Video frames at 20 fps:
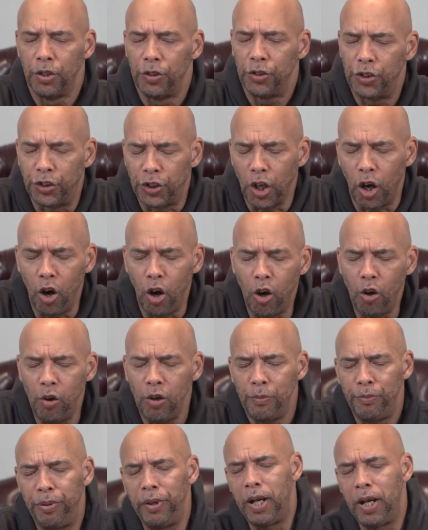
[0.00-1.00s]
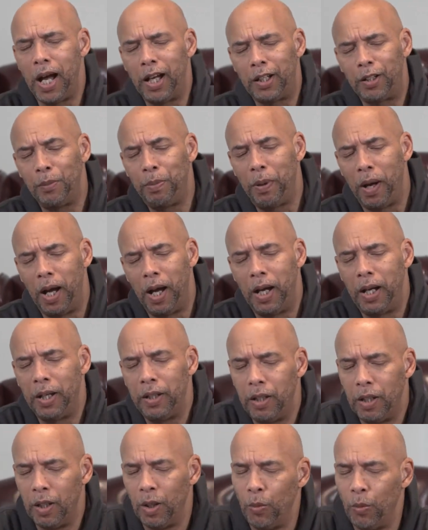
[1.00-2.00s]
so
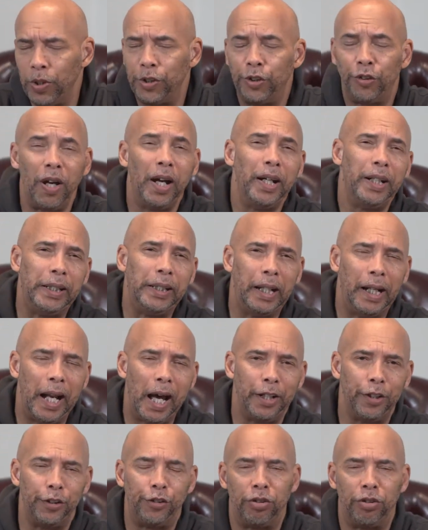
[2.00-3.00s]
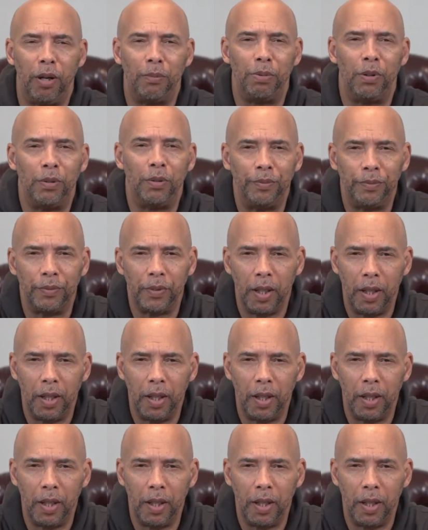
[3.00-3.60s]
preoccupied with trying to get out of trouble.